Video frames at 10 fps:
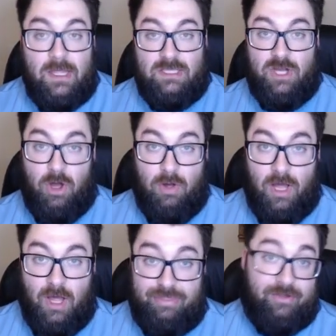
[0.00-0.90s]

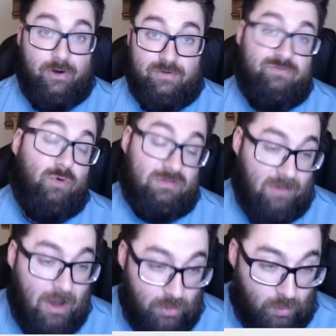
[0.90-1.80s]
a third or fourth
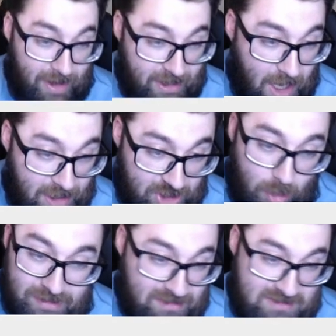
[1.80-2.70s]
round grade on
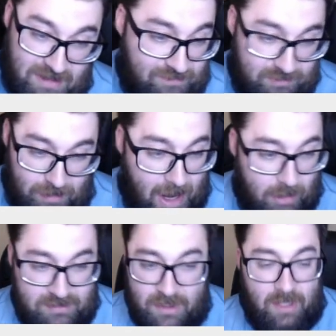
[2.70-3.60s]
going in the seventh
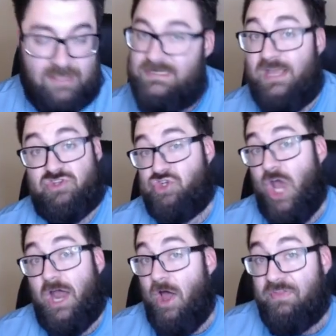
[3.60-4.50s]
round. You take a
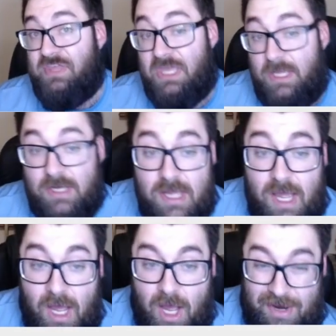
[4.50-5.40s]
shot on the kid.
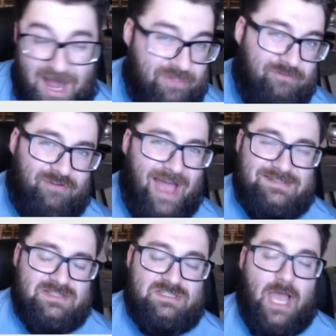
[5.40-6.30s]
Not the
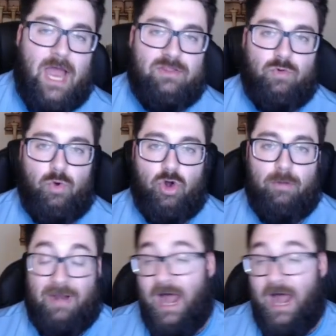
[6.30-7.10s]
fastest guy in the world, but